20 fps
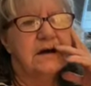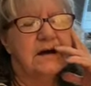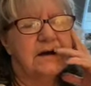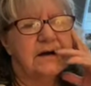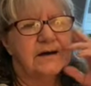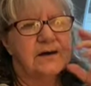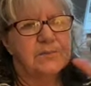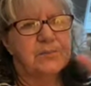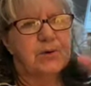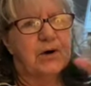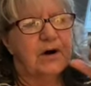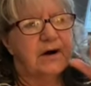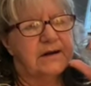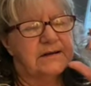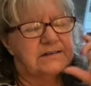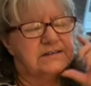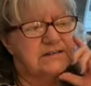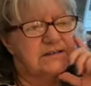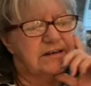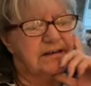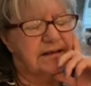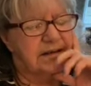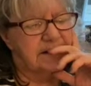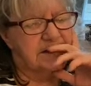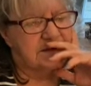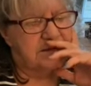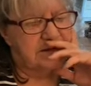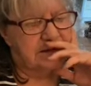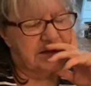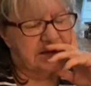uh, pods.
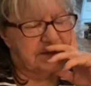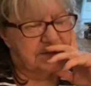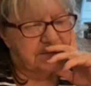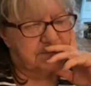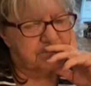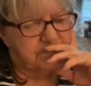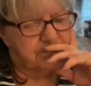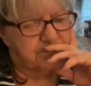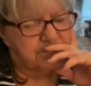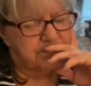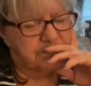And um,